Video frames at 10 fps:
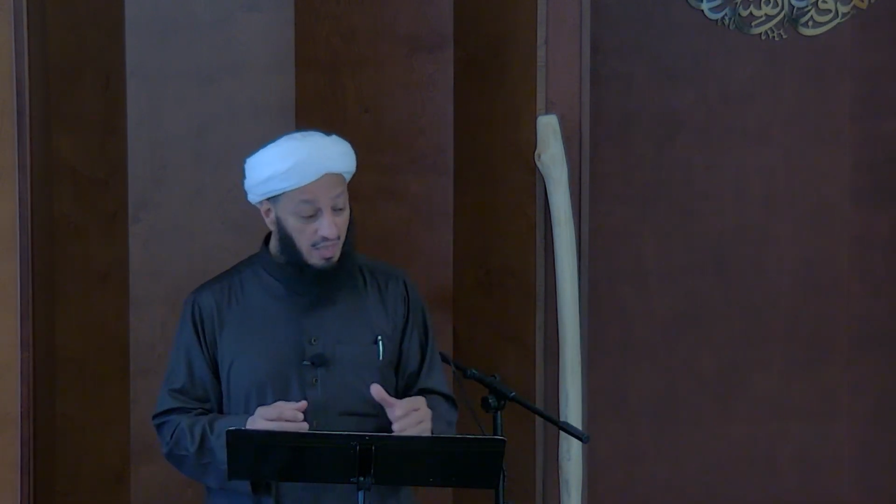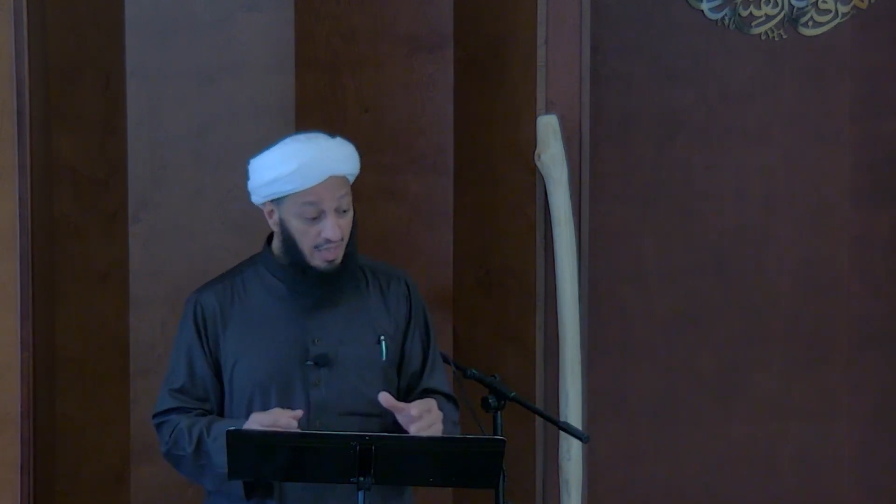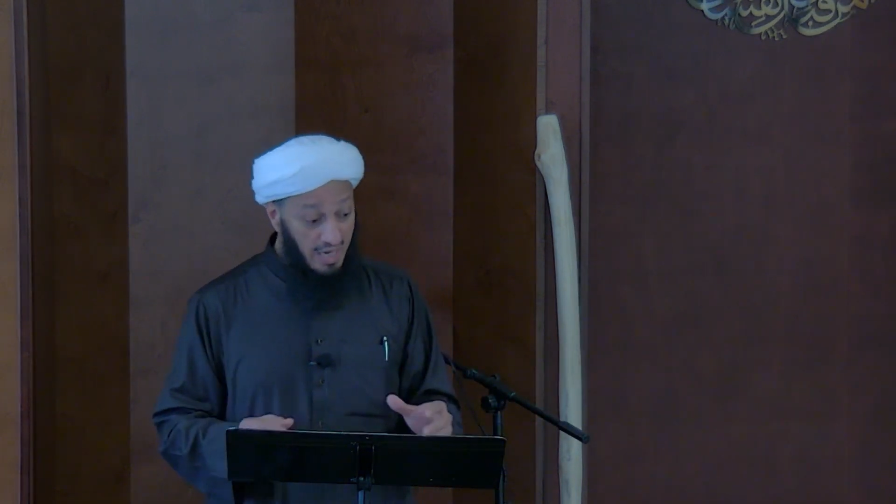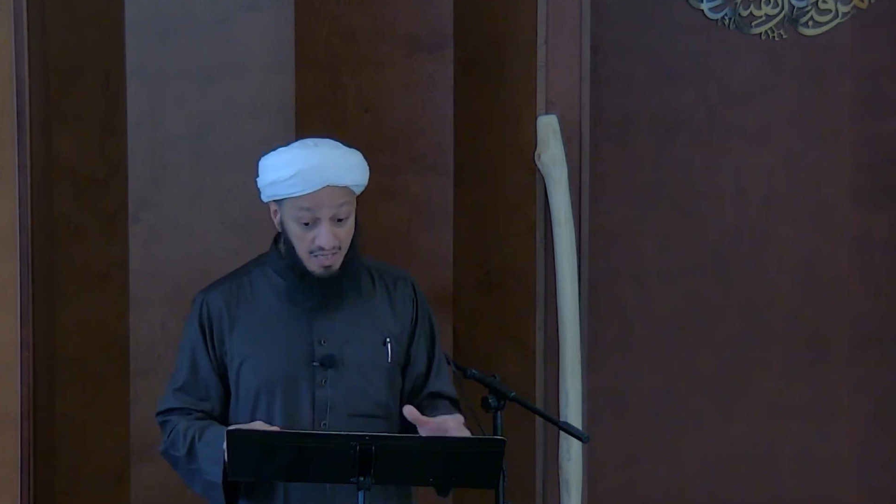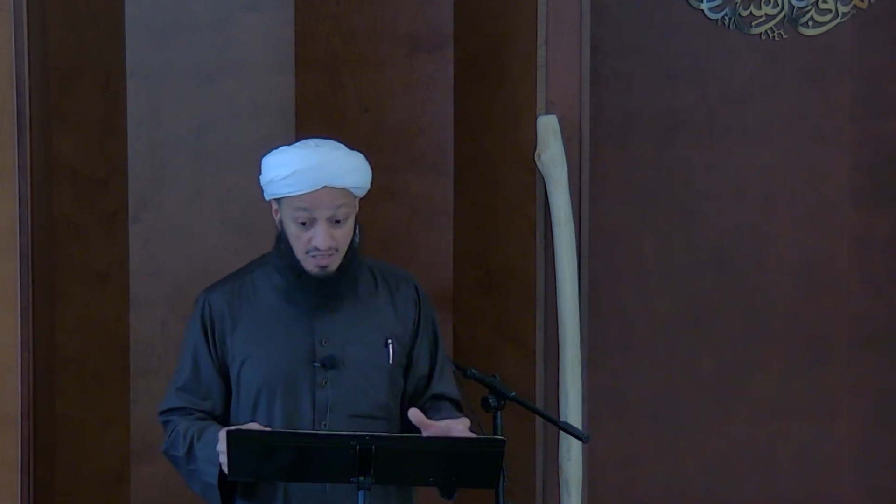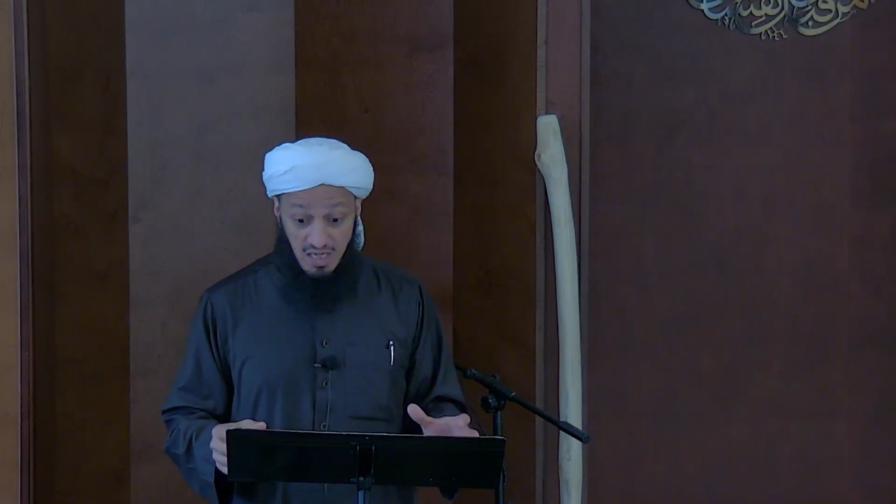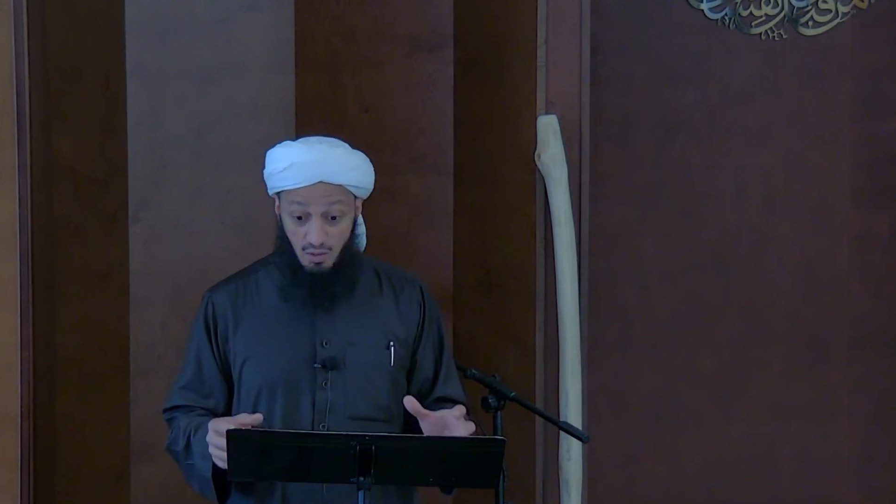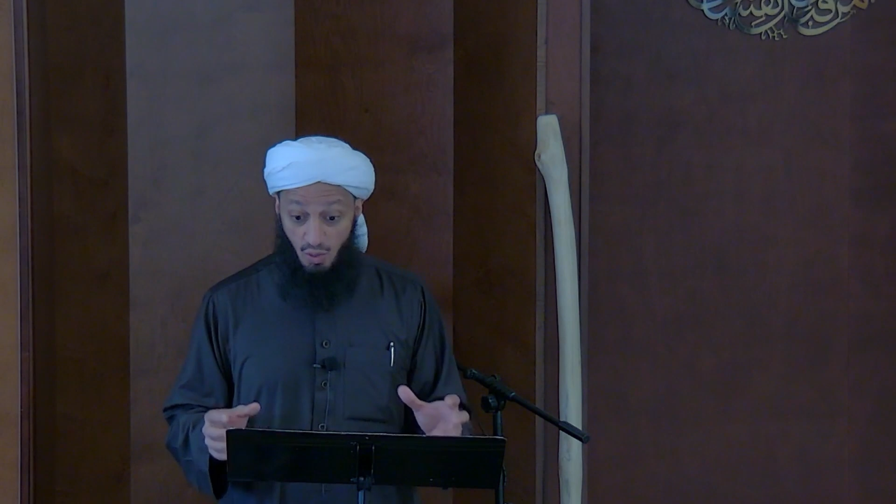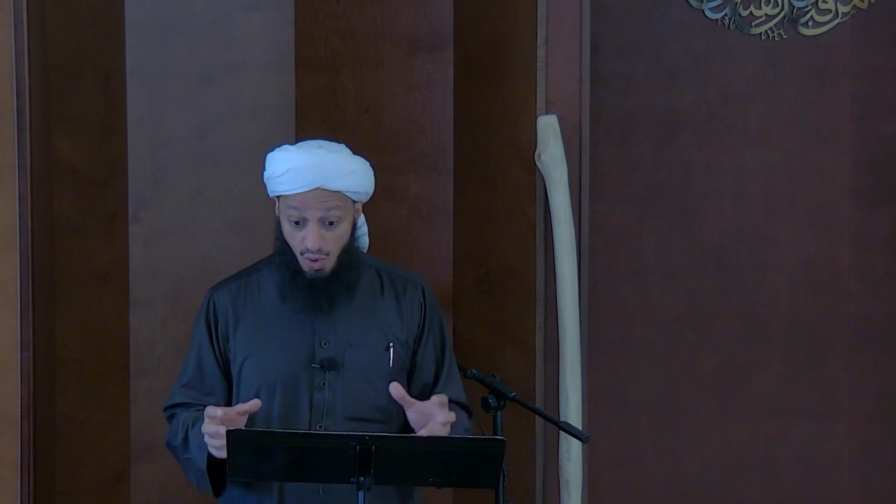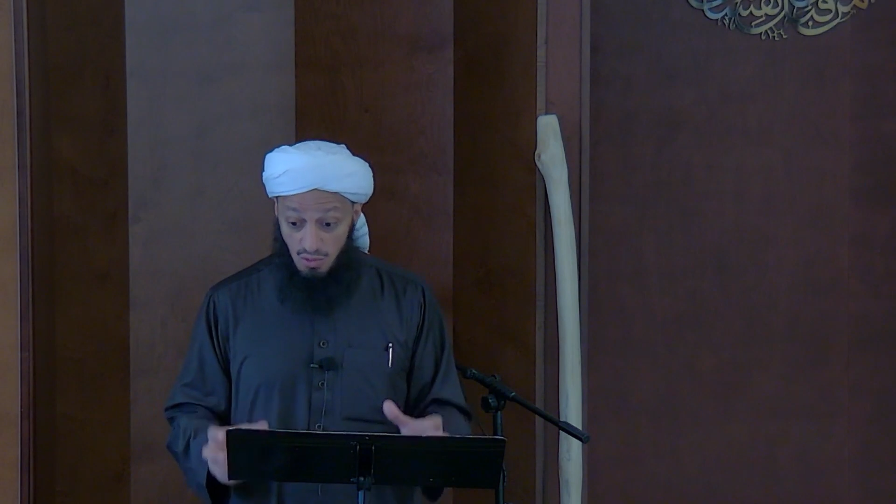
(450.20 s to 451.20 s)
And
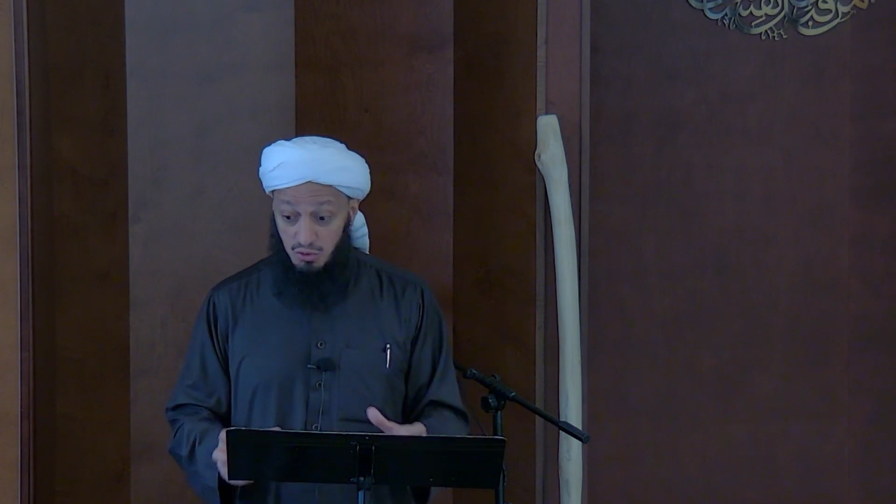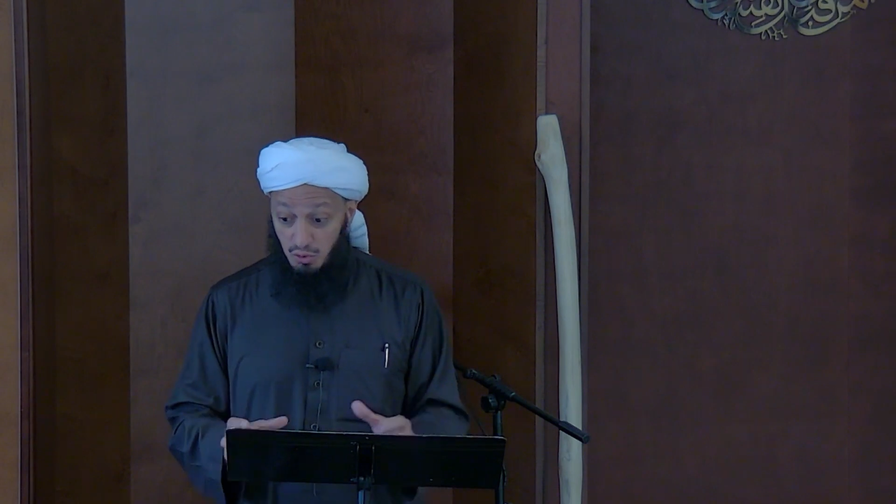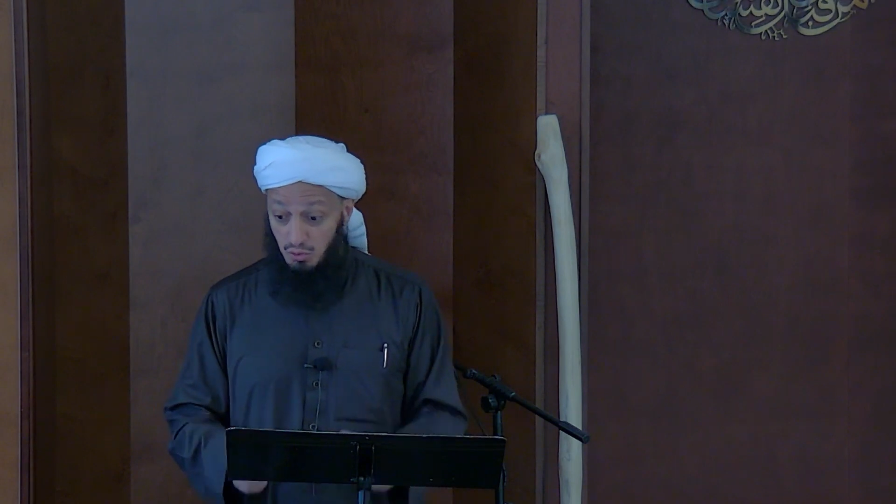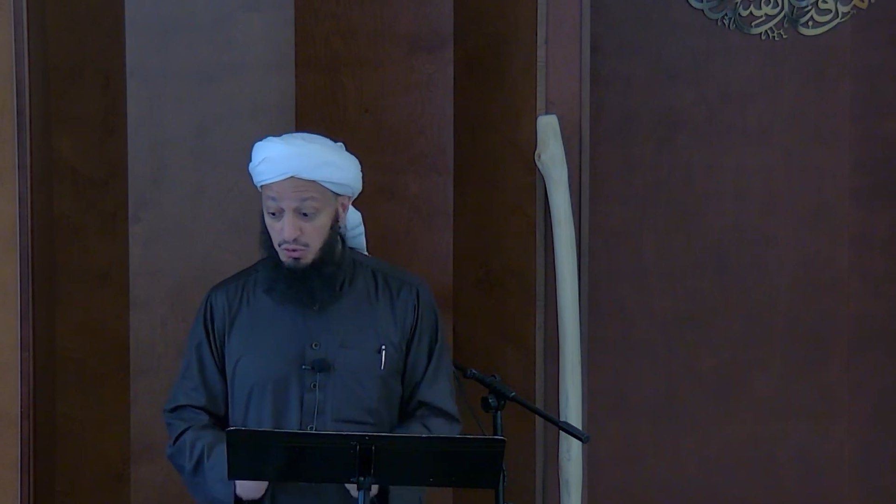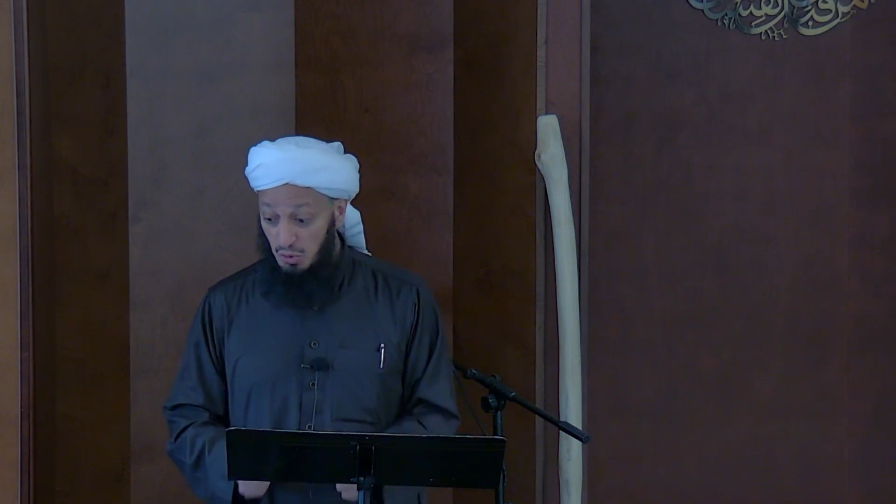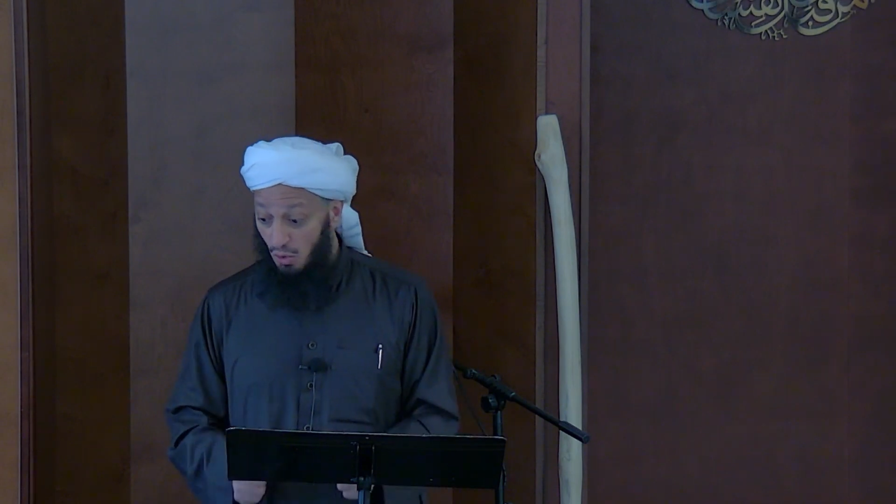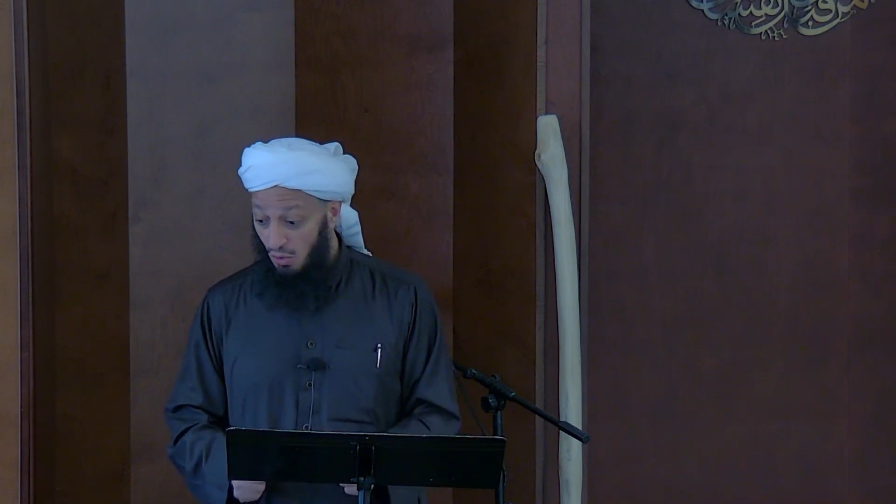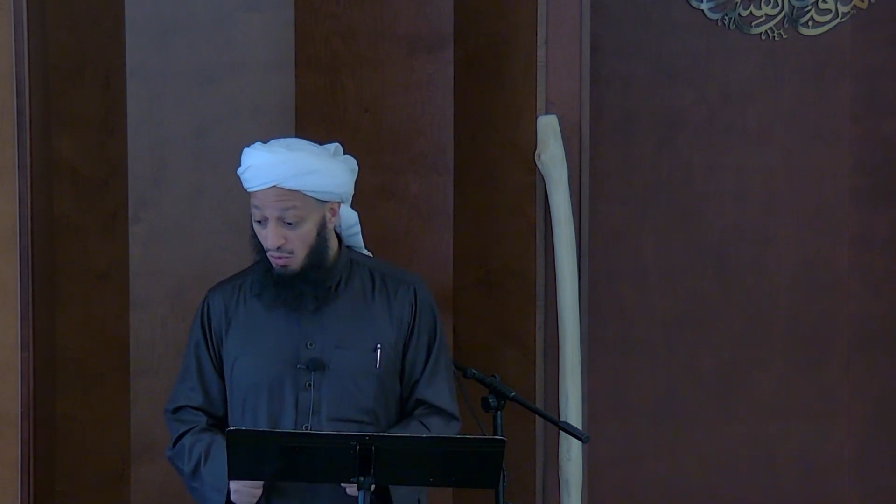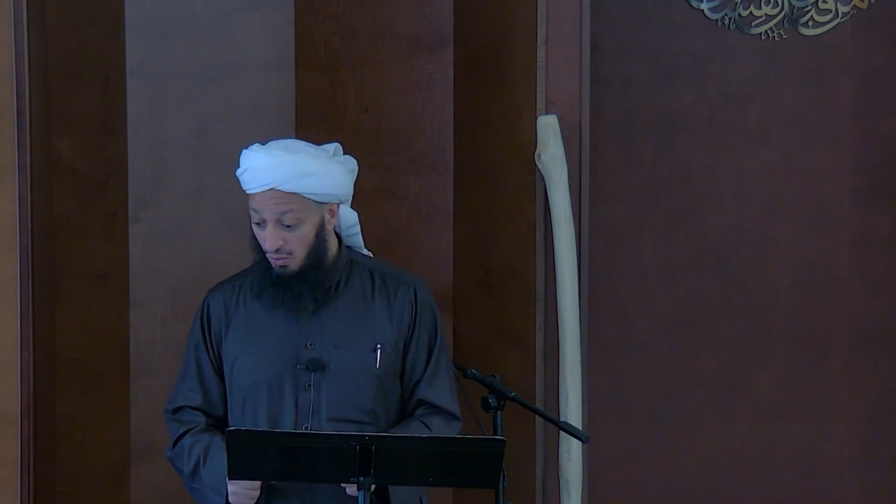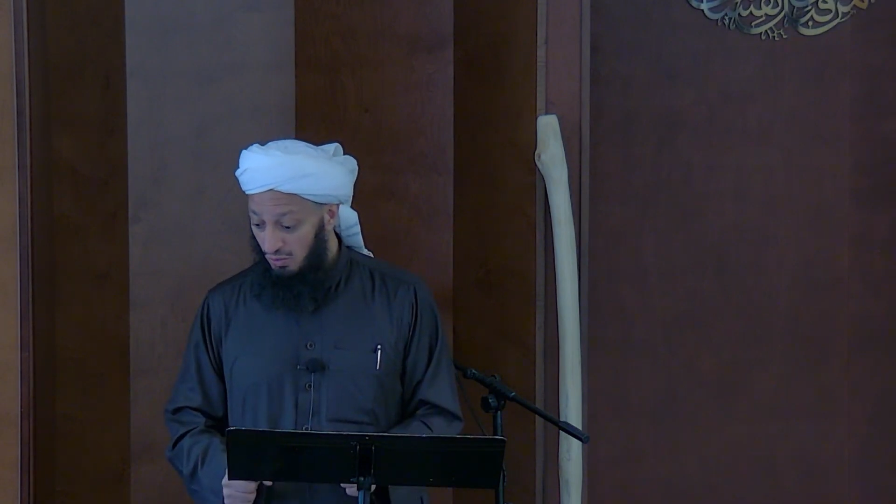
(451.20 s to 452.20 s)
they also saw